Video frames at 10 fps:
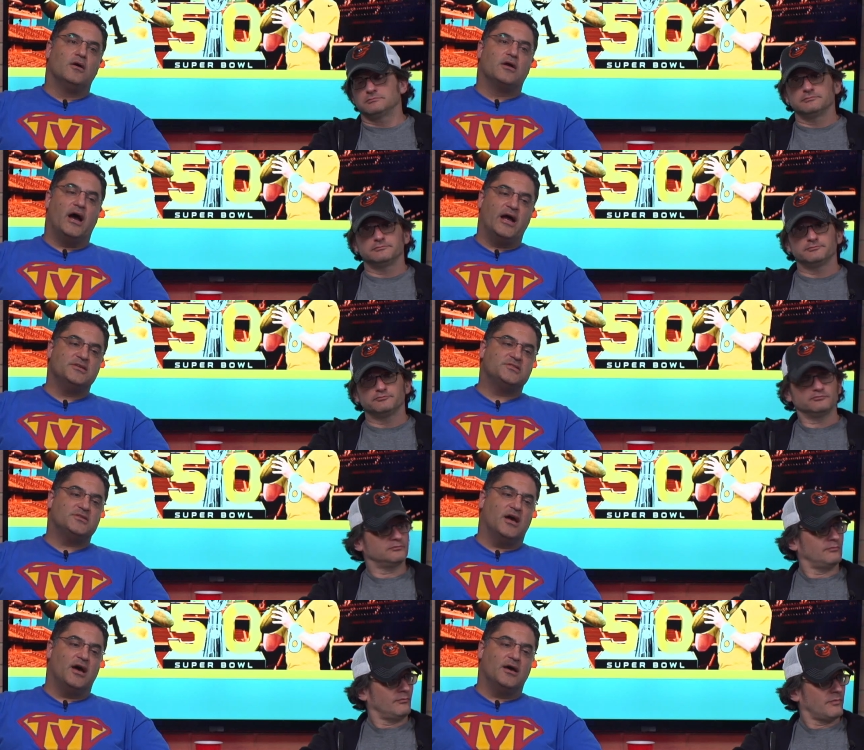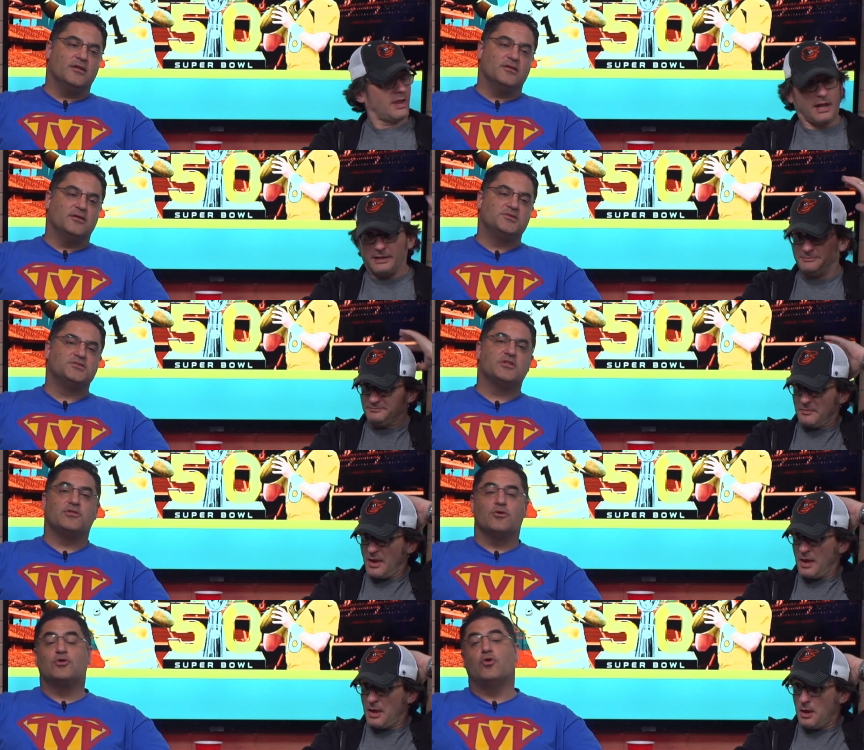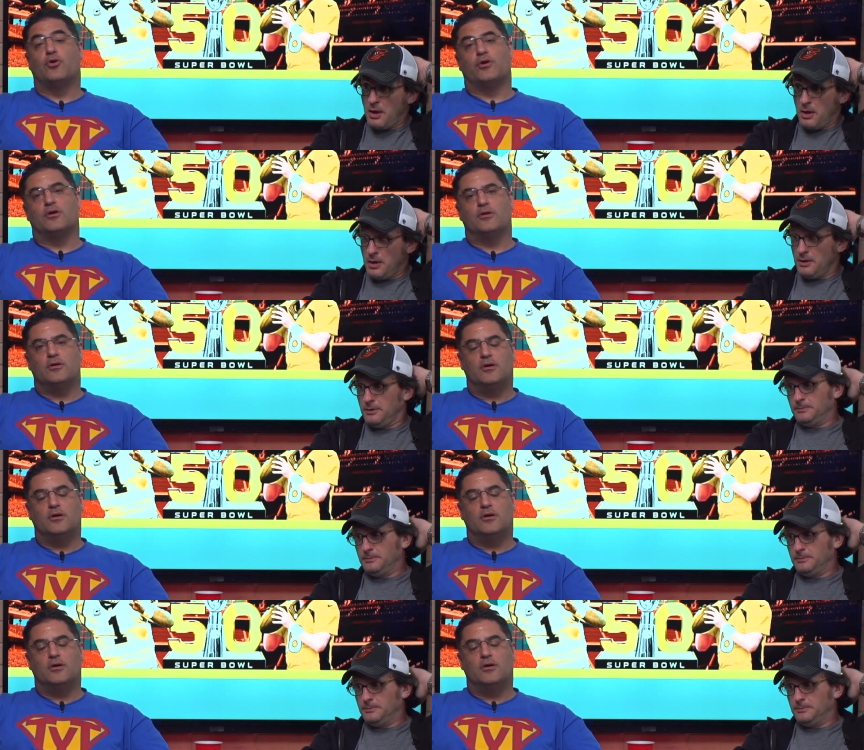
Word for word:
Speaker 1: Guys, this is the third quarter.